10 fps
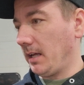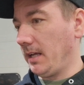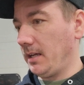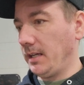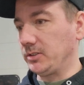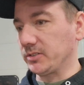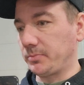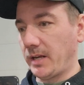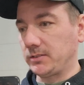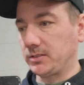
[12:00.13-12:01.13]
it, it just
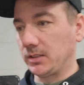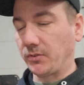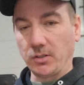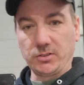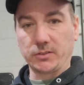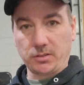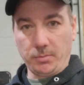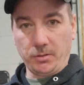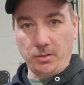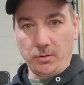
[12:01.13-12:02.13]
makes sense for
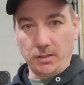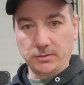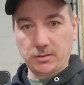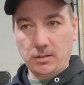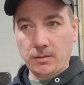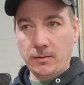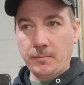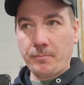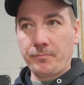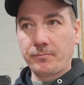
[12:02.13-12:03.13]
adjustability wise
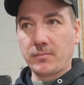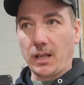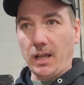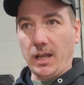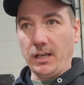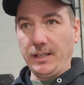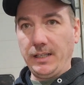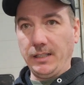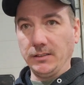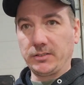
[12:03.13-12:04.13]
and
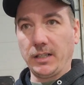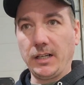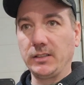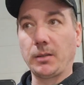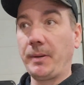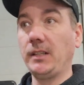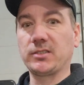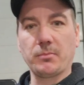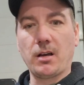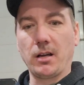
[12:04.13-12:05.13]
ease. And it, it's a peace
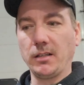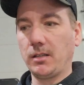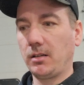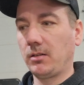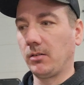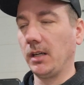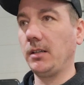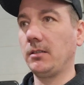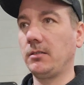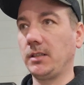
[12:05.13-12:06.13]
of mind, right?
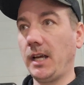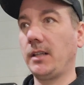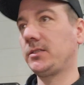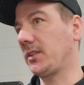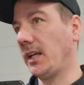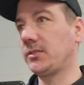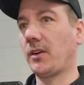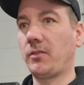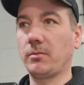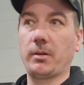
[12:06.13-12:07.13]
Yeah, it's okay, it's
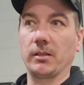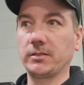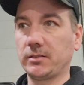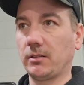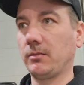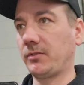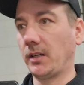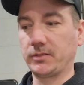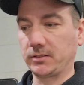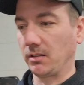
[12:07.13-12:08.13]
500 bucks or
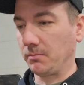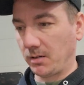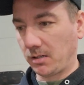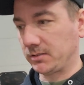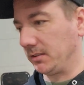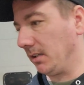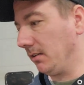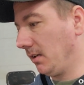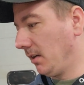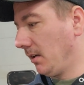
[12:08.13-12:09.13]
five, 600 bucks. And then